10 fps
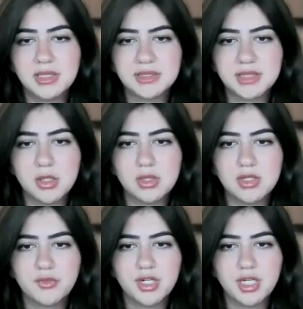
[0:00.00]
So
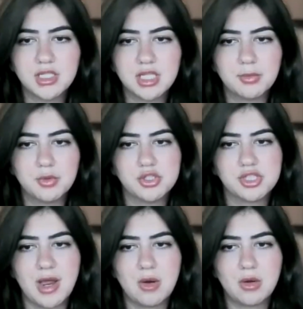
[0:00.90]
converting a tub to a
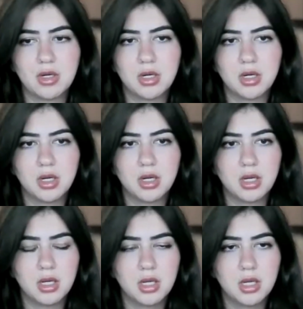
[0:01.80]
shower,
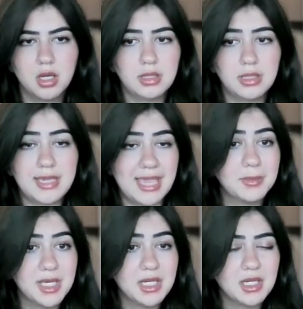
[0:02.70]
it
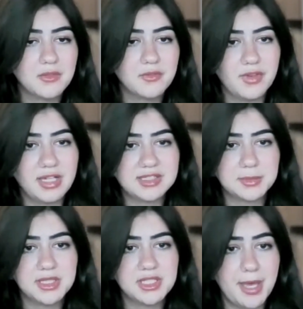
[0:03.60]
can be a good
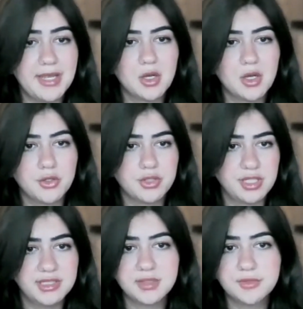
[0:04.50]
investment depending on your
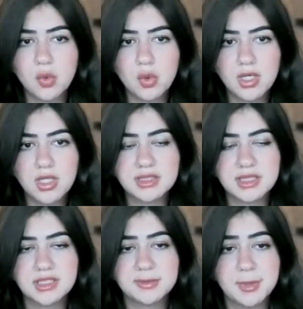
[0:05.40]
needs, of course,
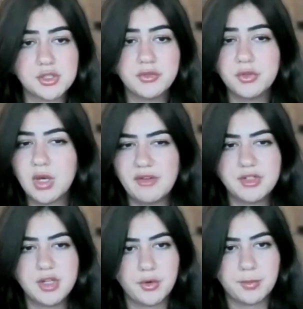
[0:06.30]
especially if you have
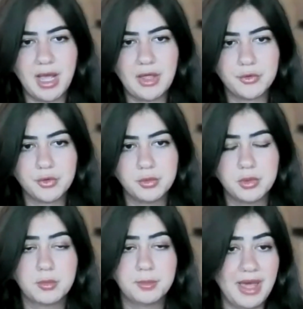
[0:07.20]
another bathroom
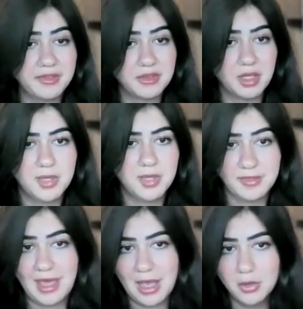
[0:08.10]
or bathtub in
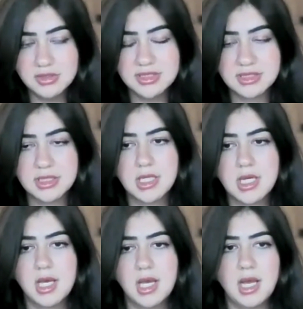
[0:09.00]
the house.
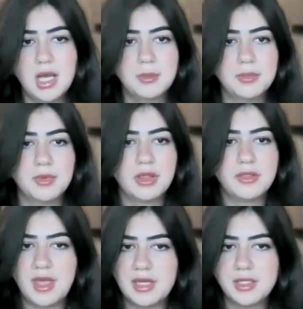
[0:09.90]

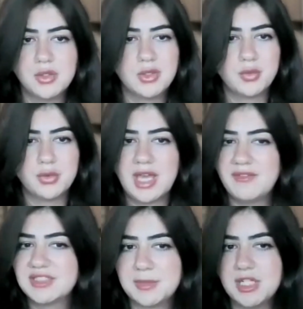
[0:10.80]
Then you can really
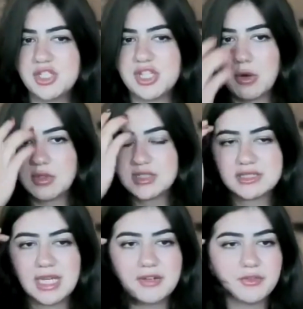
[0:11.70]
have as many showers
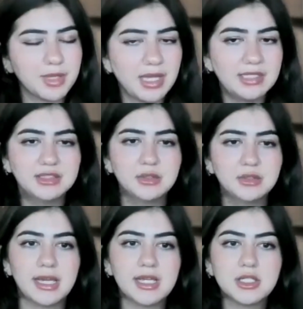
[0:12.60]
aside from that as
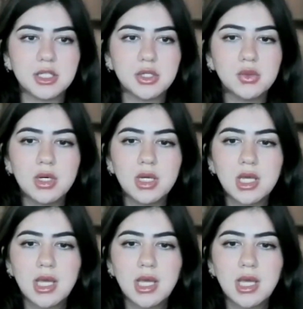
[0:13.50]
you'd like to.